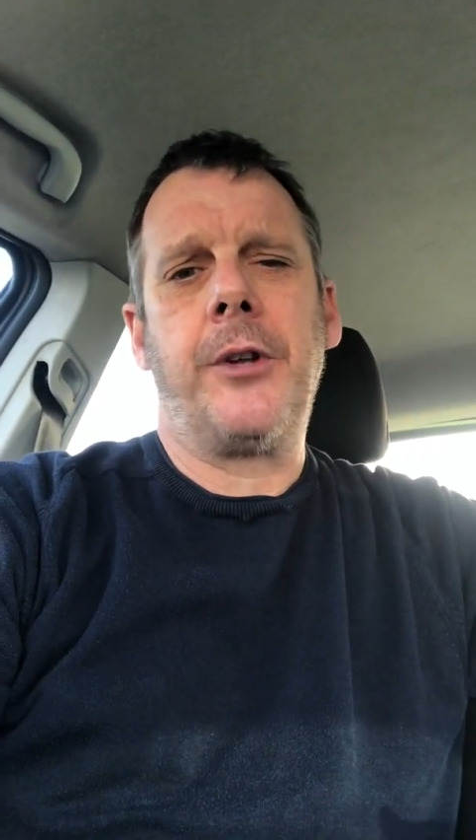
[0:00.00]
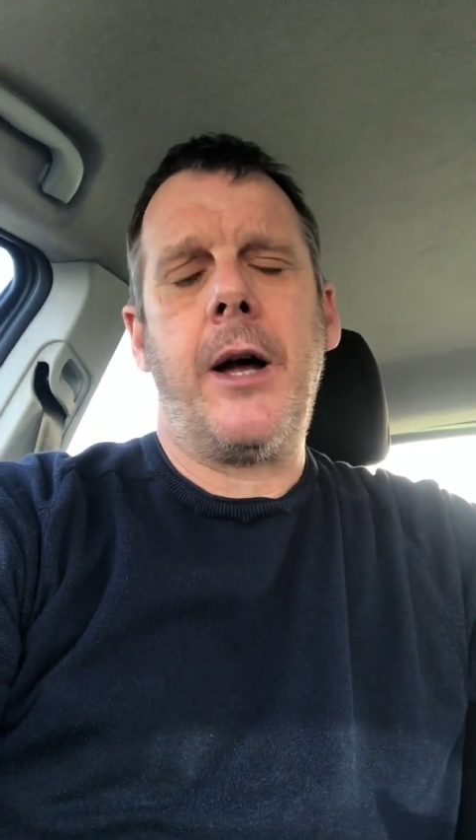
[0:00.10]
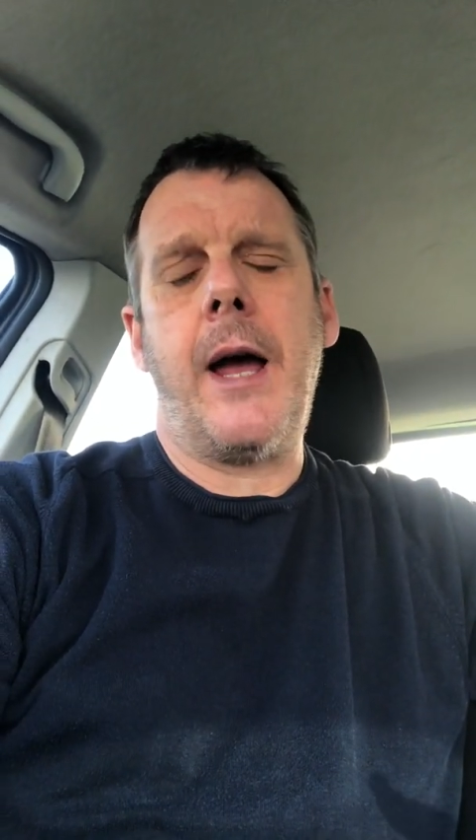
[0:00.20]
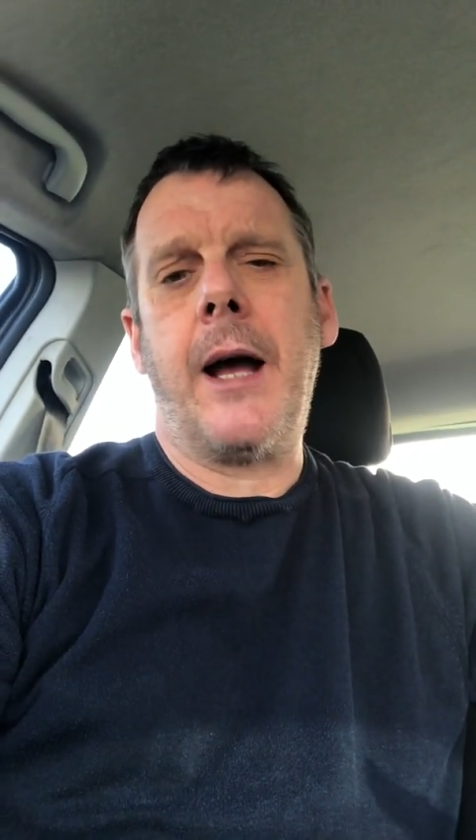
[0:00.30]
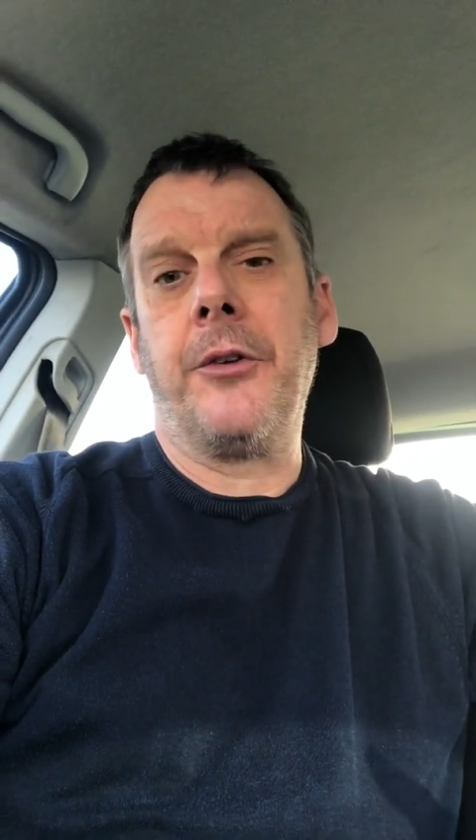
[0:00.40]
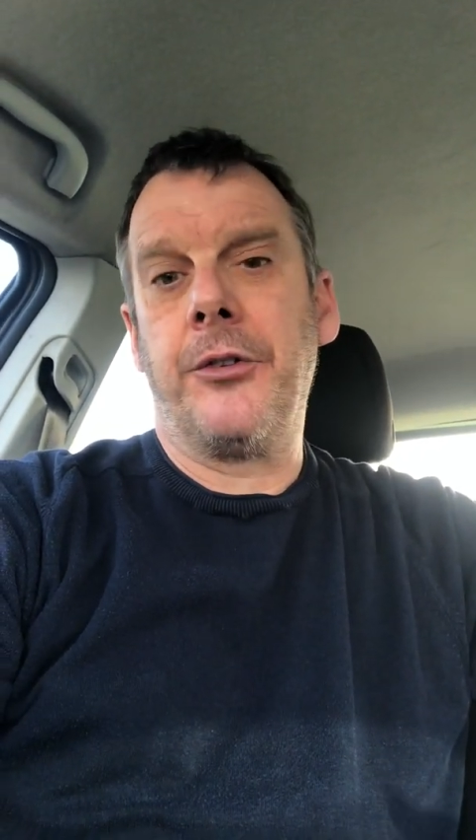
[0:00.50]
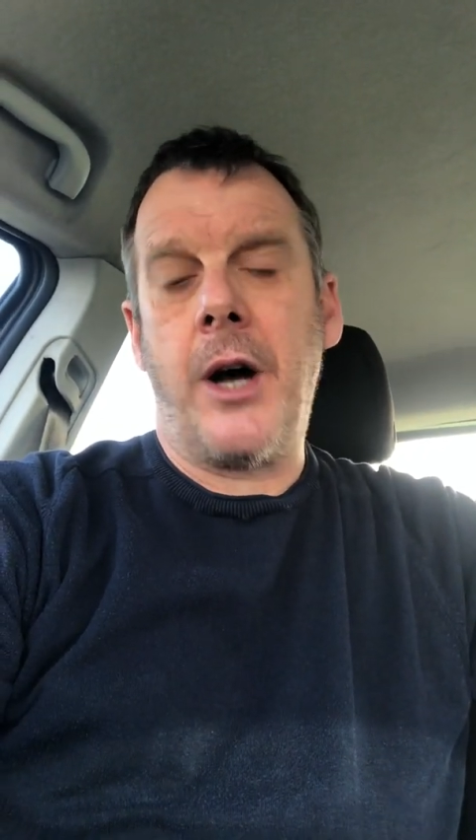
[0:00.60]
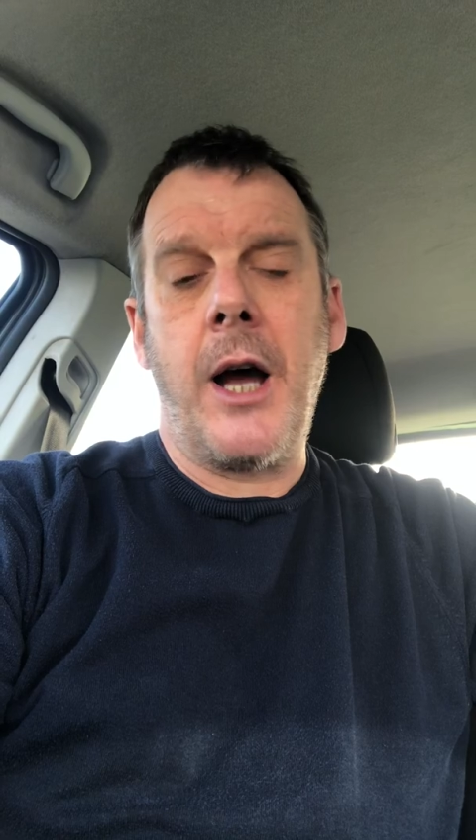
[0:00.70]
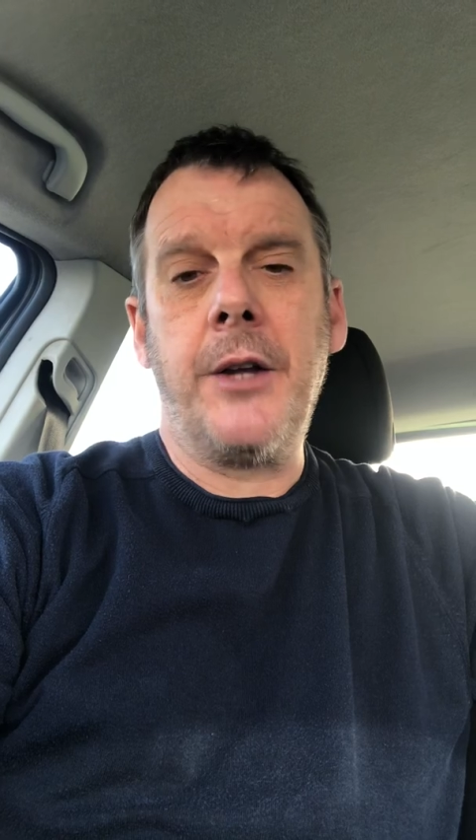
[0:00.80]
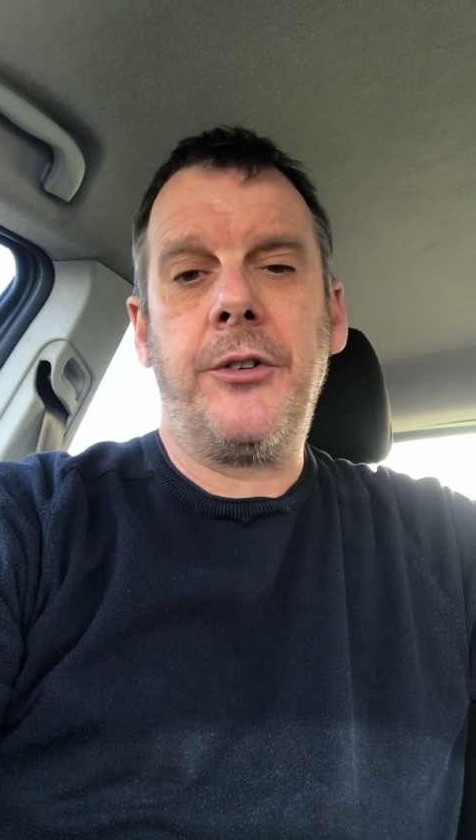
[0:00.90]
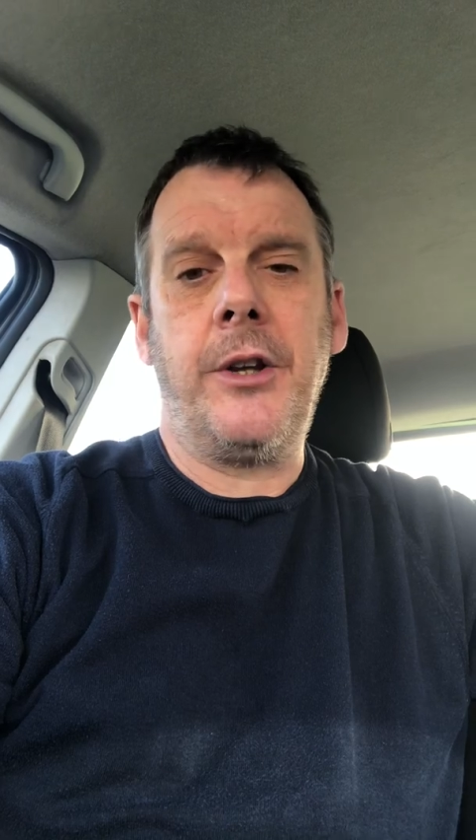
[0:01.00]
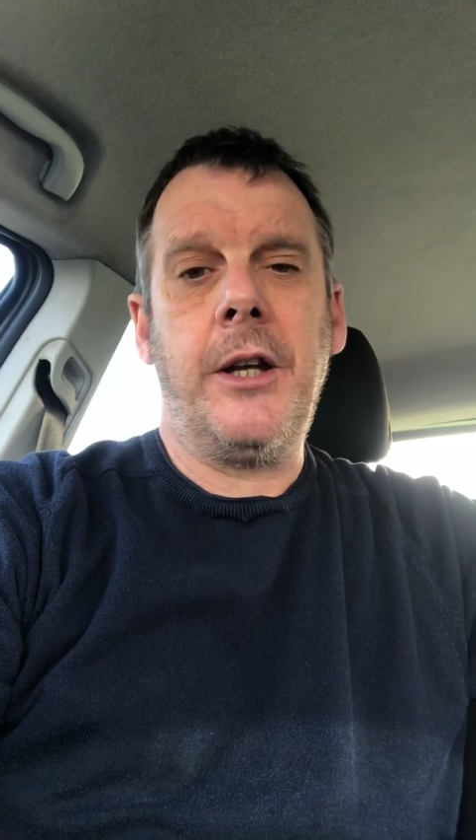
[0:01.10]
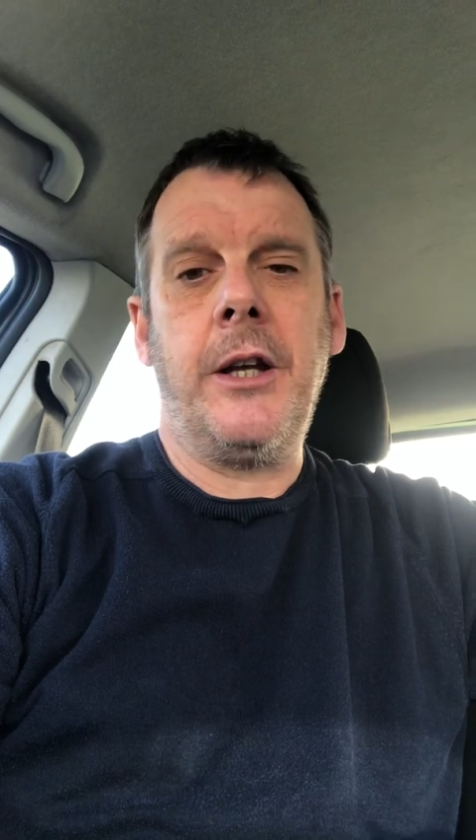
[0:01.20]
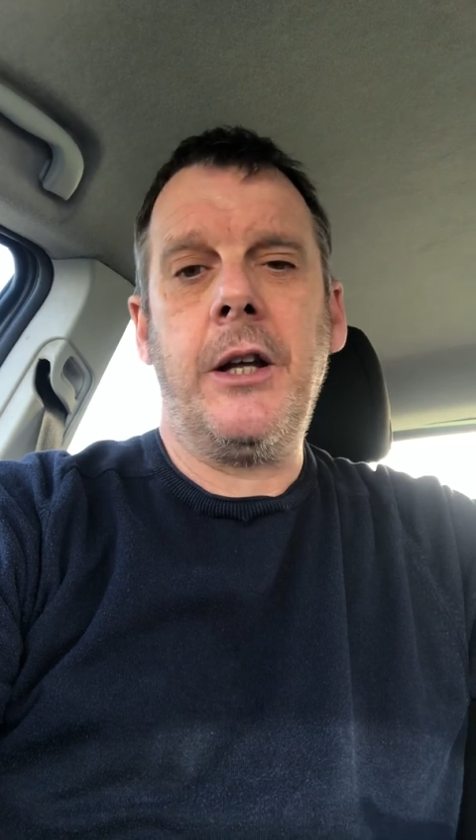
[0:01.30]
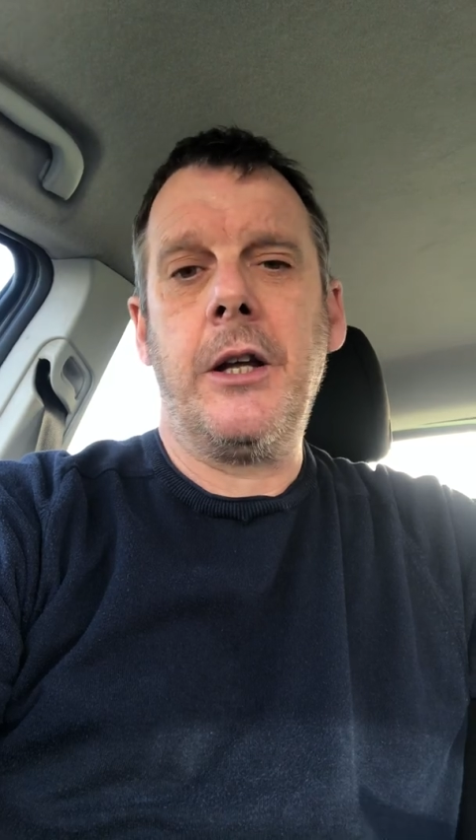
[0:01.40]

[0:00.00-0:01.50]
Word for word: like anxiety,